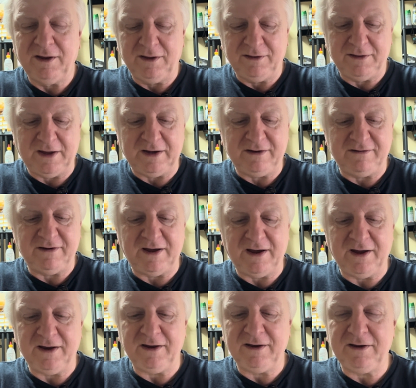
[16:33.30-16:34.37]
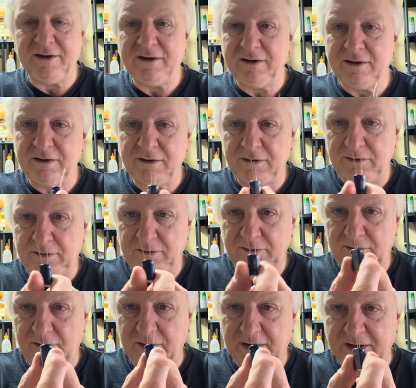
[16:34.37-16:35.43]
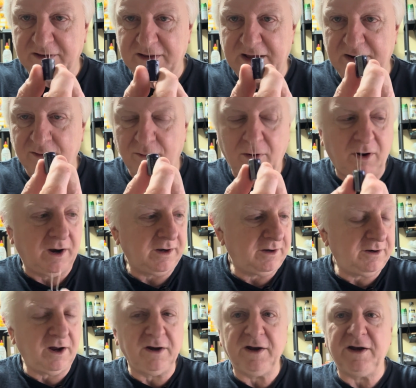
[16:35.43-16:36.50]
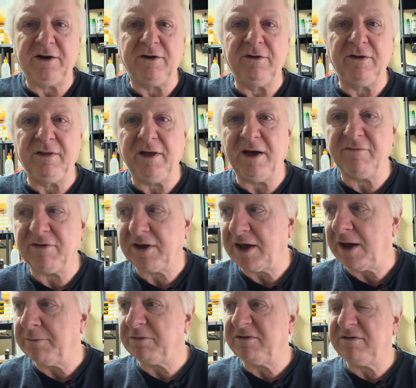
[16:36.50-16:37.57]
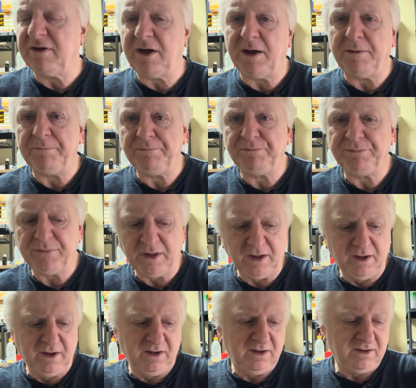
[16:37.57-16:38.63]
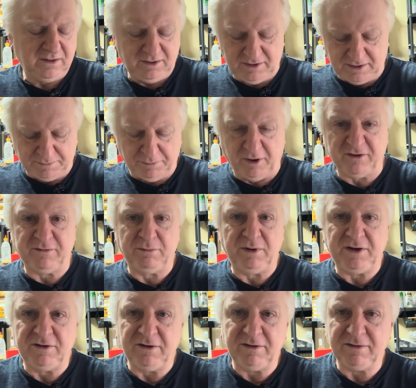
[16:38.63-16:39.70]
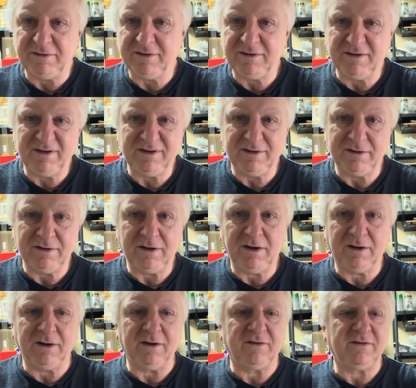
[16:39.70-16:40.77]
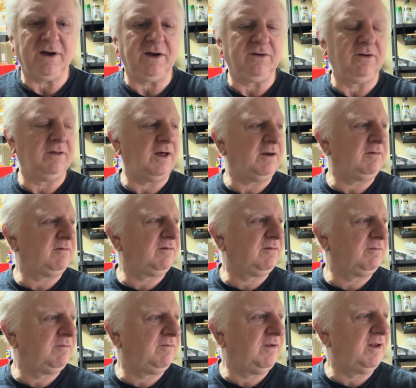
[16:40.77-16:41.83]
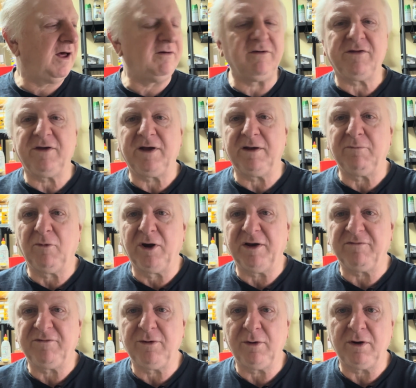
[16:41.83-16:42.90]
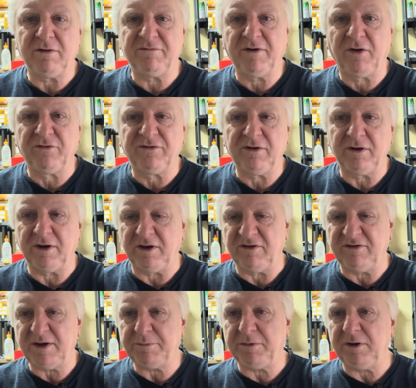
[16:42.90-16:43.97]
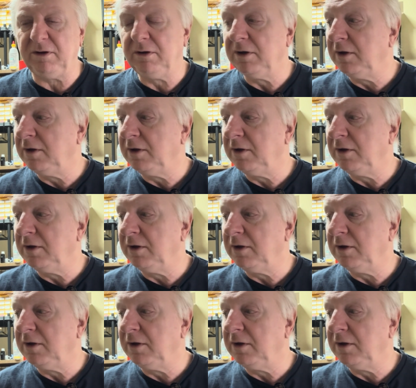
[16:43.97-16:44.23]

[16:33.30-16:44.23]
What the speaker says: that you get that right. You don't need to do the other caps. You could possibly do, I'm not going to say do that other thing and one have 200 volts on it and zap you,